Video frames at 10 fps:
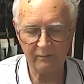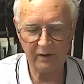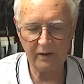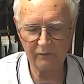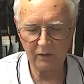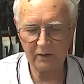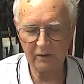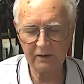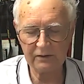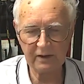But now I've got a
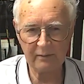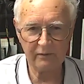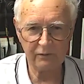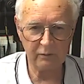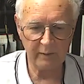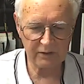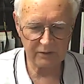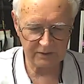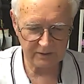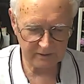nice couple of new
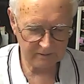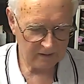batteries in it.